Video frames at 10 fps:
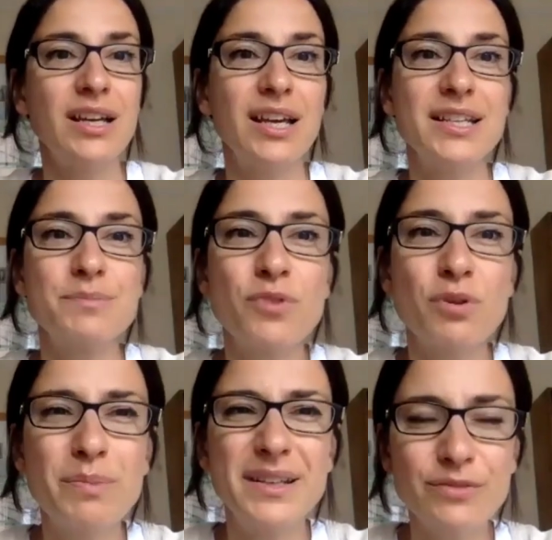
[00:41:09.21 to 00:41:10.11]
it's
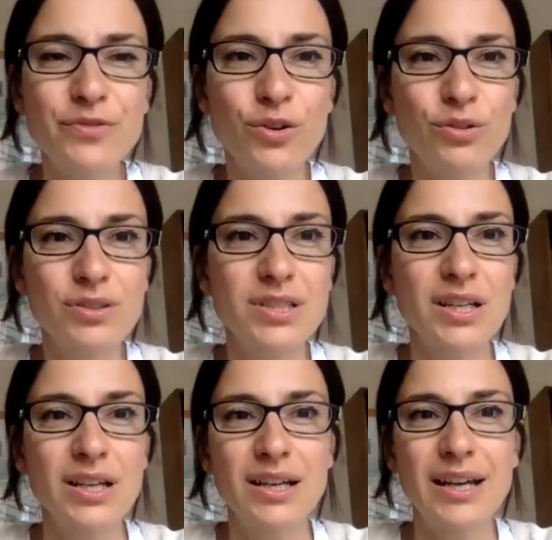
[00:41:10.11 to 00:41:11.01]
probably difficult,
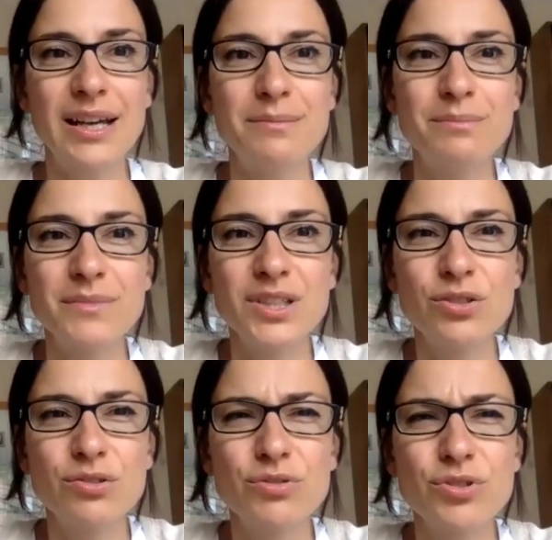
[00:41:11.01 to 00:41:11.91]
you
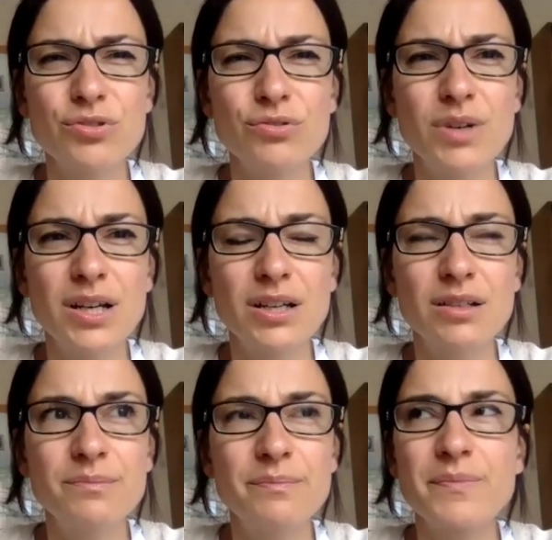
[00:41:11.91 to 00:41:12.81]
know,
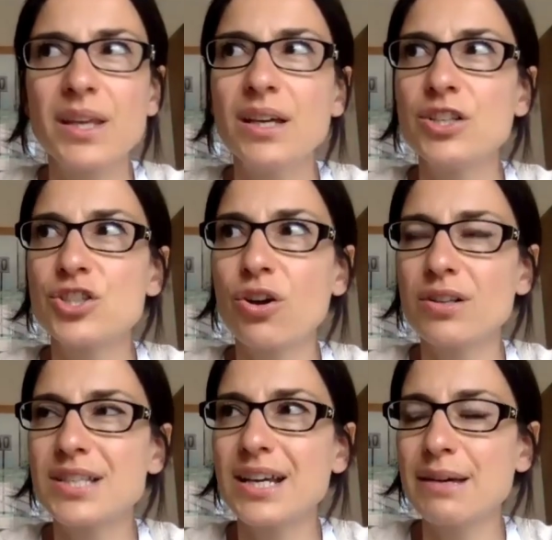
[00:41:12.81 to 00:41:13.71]
to
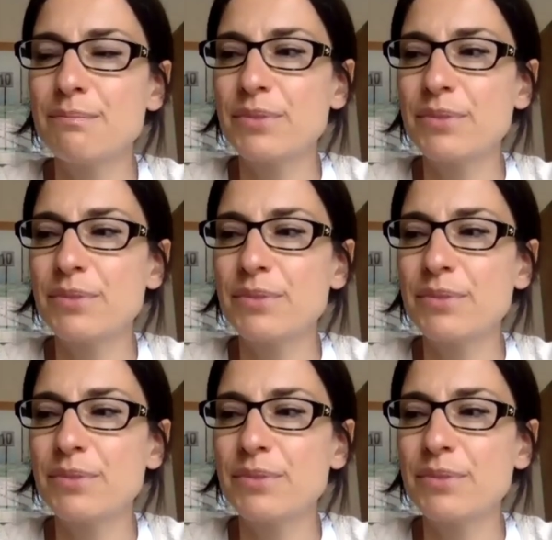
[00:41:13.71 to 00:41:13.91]
contact them.